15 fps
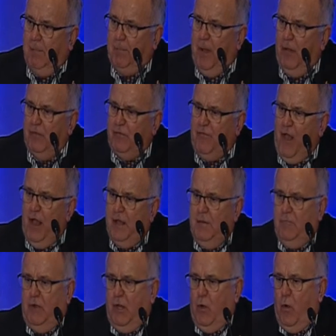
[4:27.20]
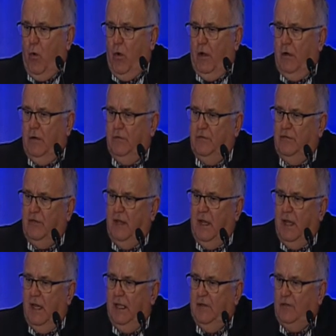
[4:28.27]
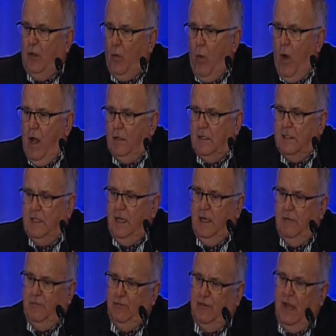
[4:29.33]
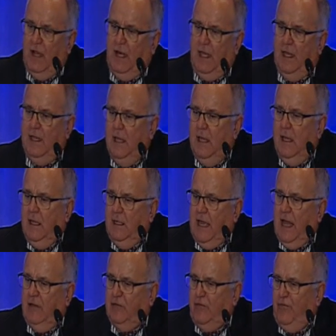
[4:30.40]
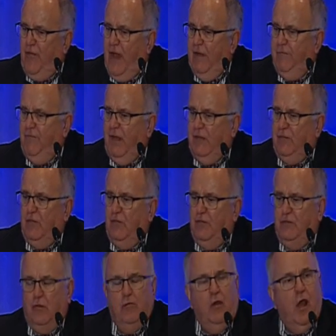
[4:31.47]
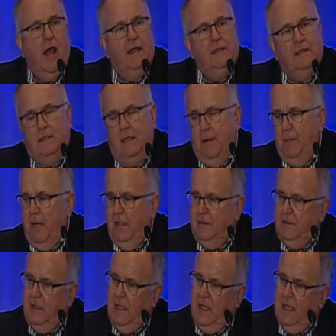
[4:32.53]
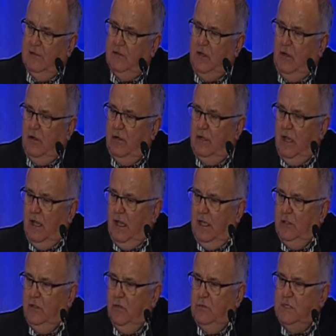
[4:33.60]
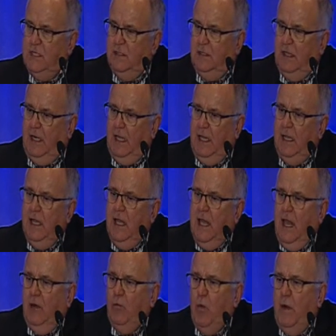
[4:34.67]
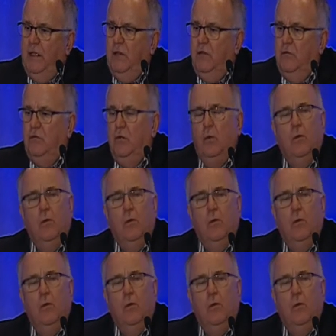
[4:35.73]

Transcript: Pulse volume recorders is a qualitative study. Calcified vessels do not limit their utility, and what you're